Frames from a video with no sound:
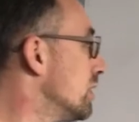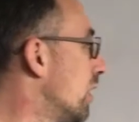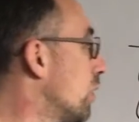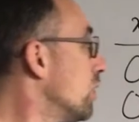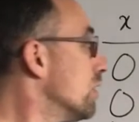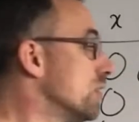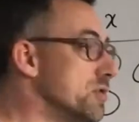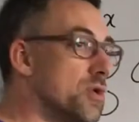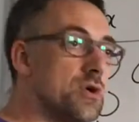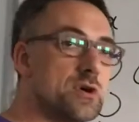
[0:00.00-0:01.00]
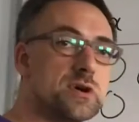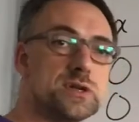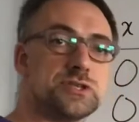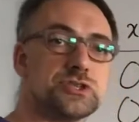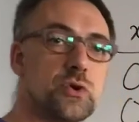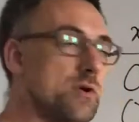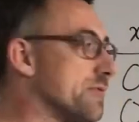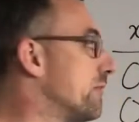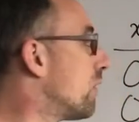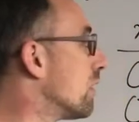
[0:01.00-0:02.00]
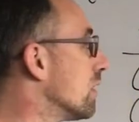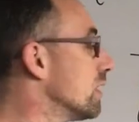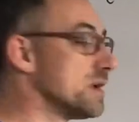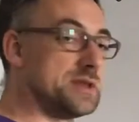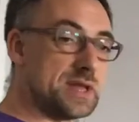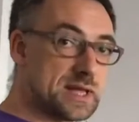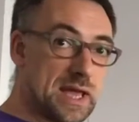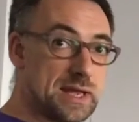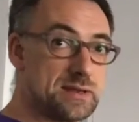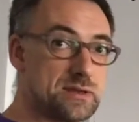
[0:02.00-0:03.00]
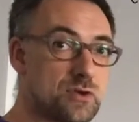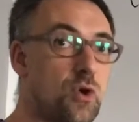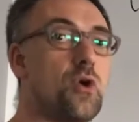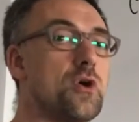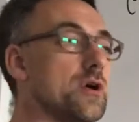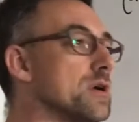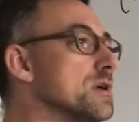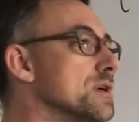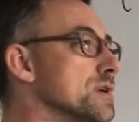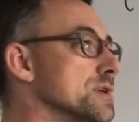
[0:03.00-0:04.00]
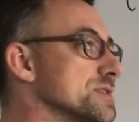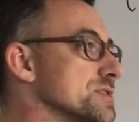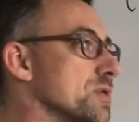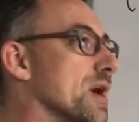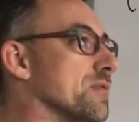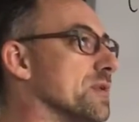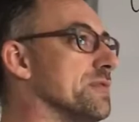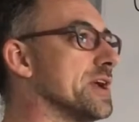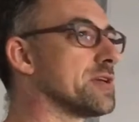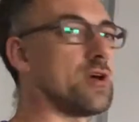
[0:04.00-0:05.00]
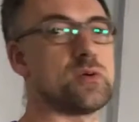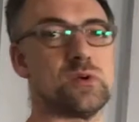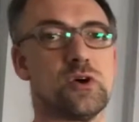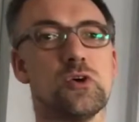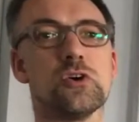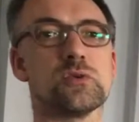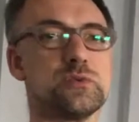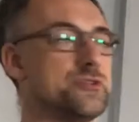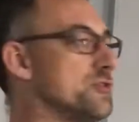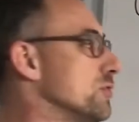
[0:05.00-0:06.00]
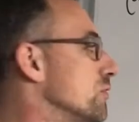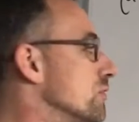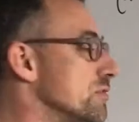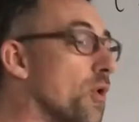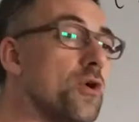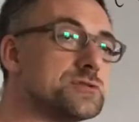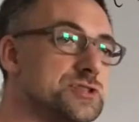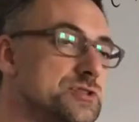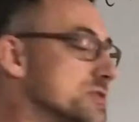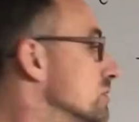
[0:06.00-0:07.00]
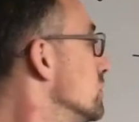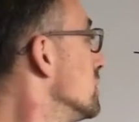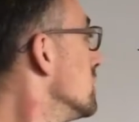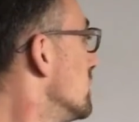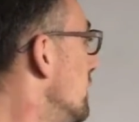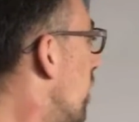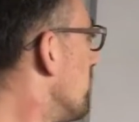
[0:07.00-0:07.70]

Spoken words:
Now, NOR is short for negated OR, so if we figure out what OR would do, NOR should do the